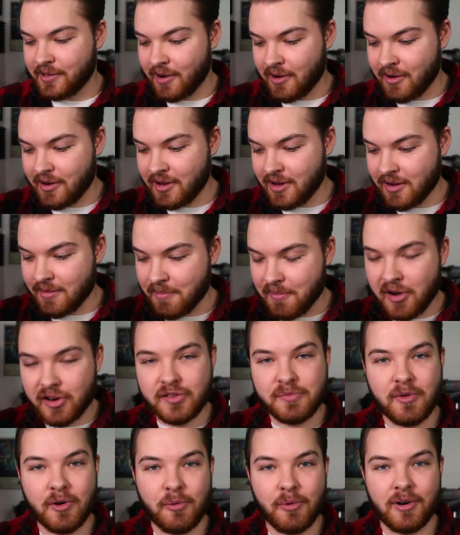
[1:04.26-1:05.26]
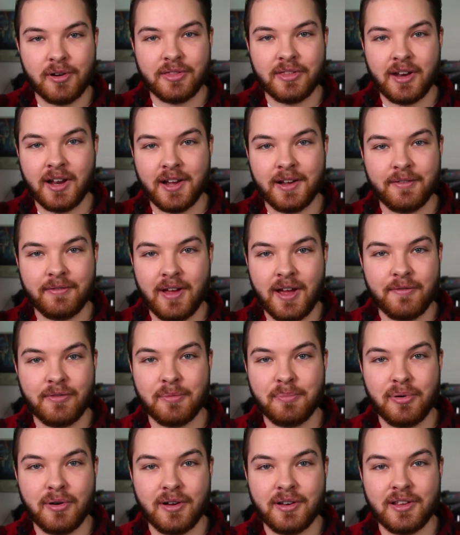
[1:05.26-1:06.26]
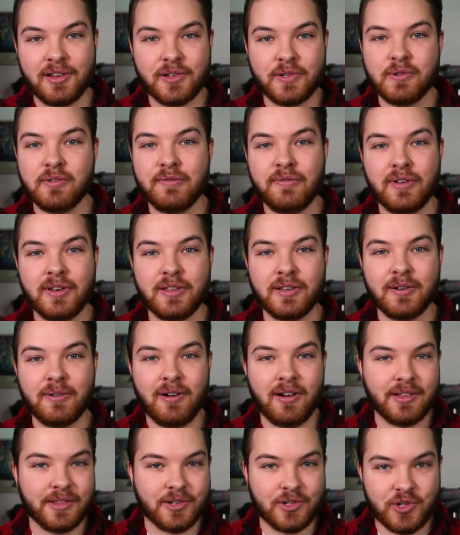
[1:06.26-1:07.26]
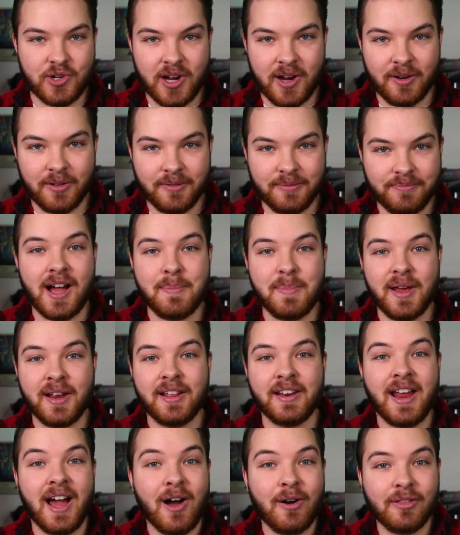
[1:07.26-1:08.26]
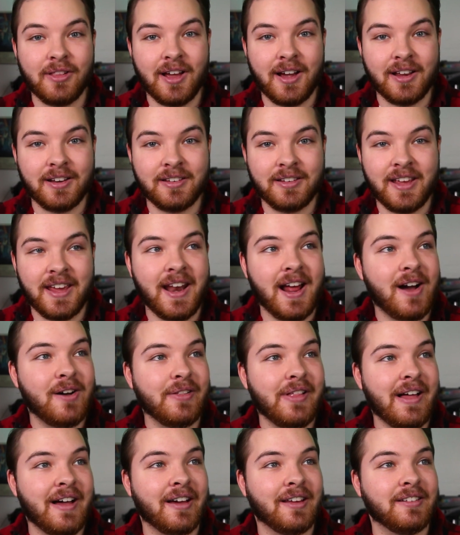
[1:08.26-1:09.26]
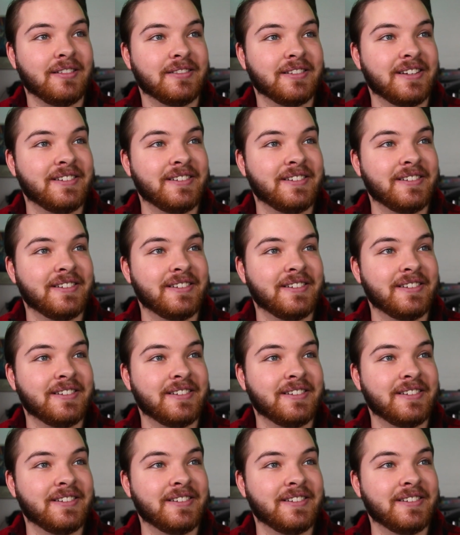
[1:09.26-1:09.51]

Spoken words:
is already much more work than I have ever put into a video on this channel. I made an outline. An outline!